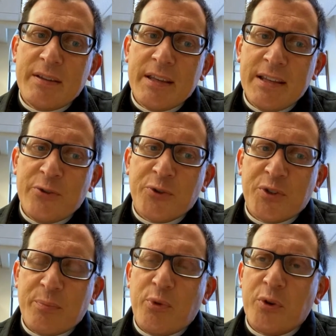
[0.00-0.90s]
in your
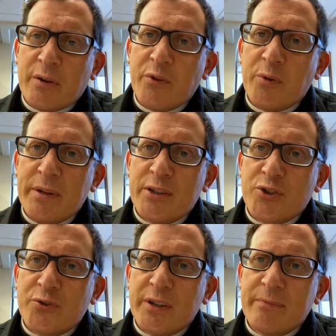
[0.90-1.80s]
support of your
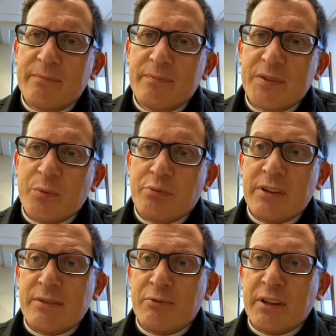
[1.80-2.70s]
ministry. So
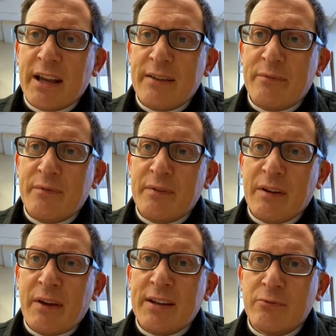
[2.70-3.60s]
priests really have
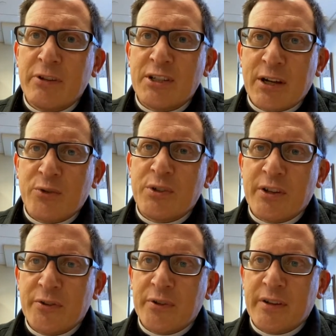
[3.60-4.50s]
had to reach out to each
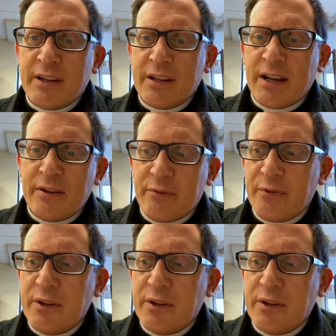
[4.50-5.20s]
other and kind of